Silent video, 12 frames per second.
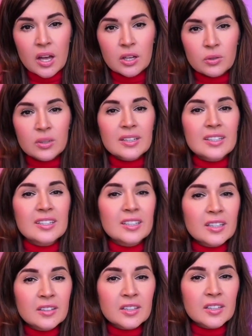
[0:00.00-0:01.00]
You can
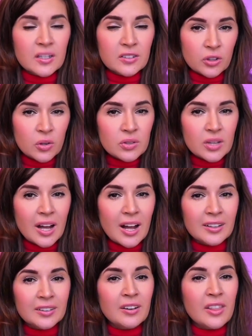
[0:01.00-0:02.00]
see these controls
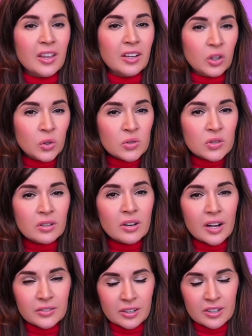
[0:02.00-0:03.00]
under the user
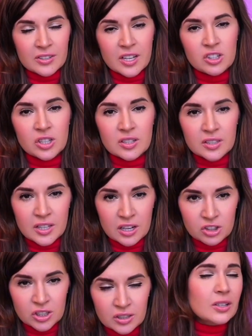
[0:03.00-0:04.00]
authorization
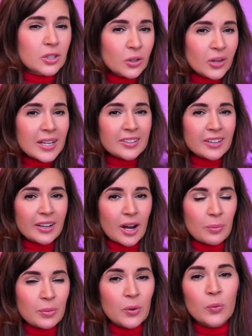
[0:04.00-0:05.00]
section. So let's
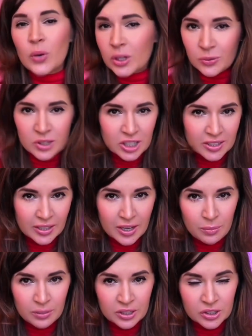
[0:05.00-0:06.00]
recap what we just
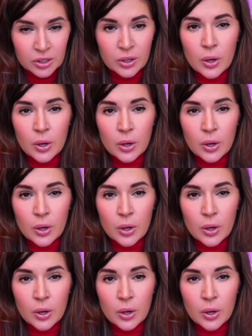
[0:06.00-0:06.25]
accomplished.